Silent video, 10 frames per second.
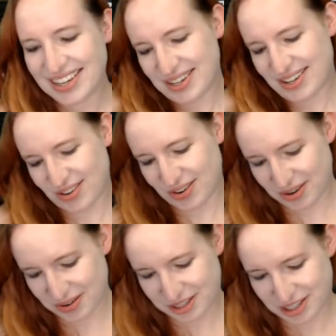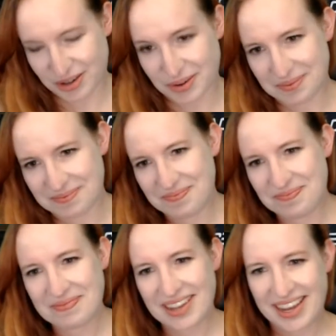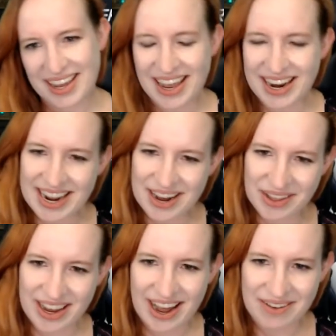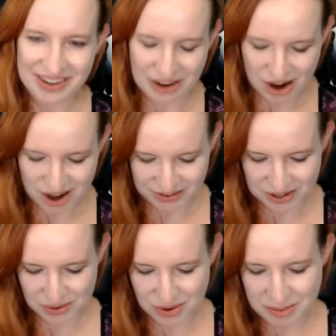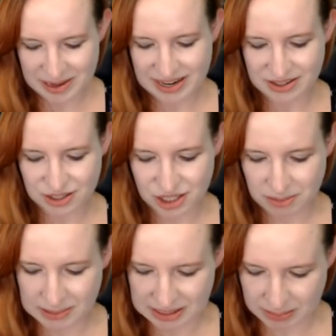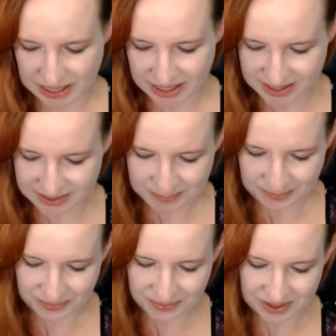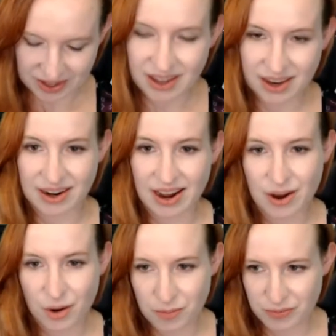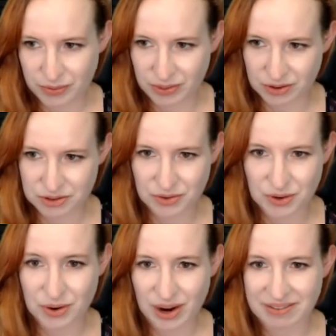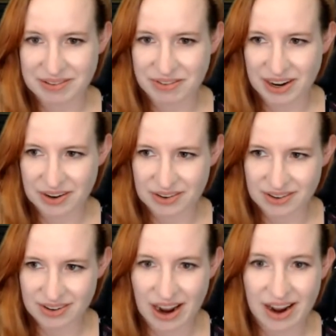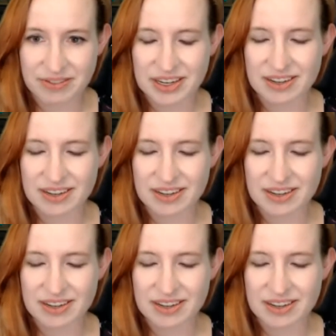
Oh, Joe. And now they have a coffin orbiting the ship in space. And I hope for those of you who haven't